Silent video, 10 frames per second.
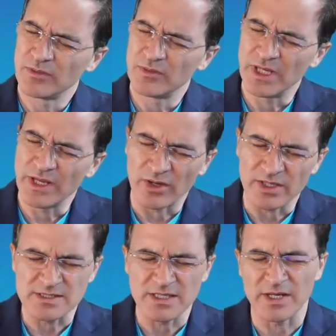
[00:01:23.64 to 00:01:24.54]
really,
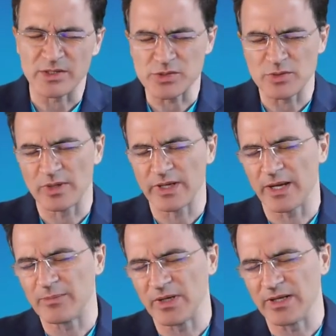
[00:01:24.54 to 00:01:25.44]
honestly, and truly,
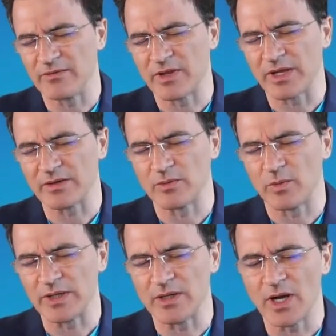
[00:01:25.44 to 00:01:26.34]
I believe that
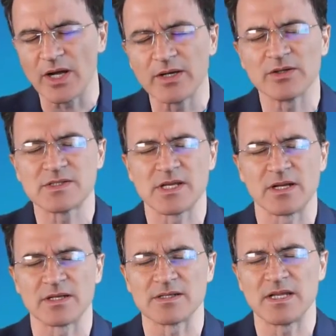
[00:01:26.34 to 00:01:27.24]
when God looks
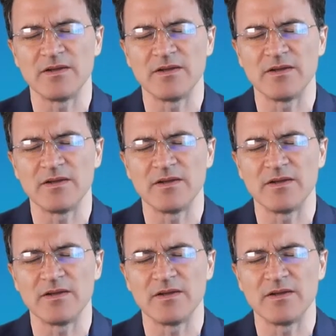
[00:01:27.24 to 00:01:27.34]
at us,